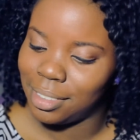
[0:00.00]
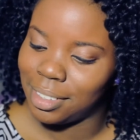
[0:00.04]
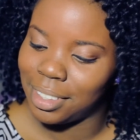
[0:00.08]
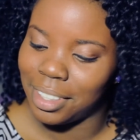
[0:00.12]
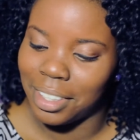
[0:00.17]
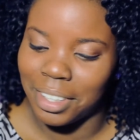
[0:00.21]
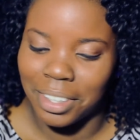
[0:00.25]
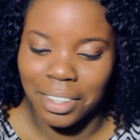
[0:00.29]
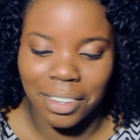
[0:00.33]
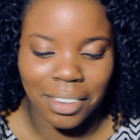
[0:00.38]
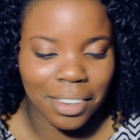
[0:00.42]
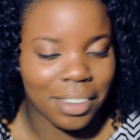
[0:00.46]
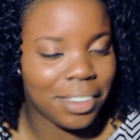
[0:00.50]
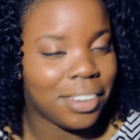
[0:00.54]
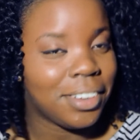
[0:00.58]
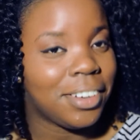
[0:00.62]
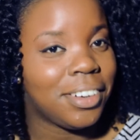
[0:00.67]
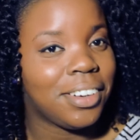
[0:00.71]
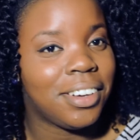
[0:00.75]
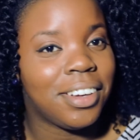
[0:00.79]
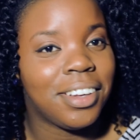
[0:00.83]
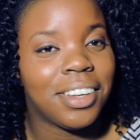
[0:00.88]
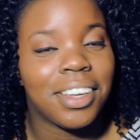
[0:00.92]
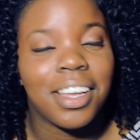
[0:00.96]

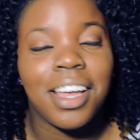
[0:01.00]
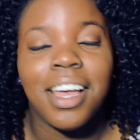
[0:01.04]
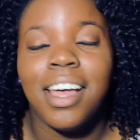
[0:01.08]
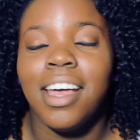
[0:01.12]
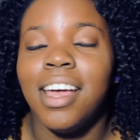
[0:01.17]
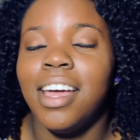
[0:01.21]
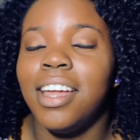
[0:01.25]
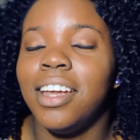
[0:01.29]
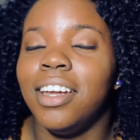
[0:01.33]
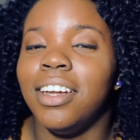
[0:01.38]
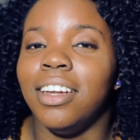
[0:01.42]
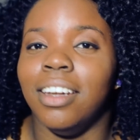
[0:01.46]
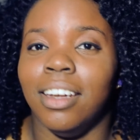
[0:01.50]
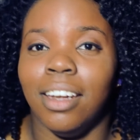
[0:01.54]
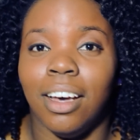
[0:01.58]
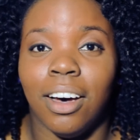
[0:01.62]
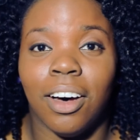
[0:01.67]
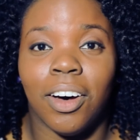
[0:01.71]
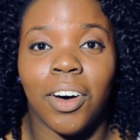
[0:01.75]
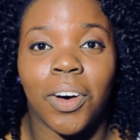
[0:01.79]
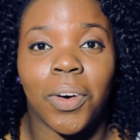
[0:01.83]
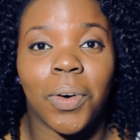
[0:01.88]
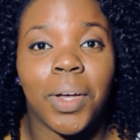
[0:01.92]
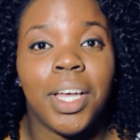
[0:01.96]
girl,
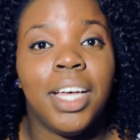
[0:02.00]
no.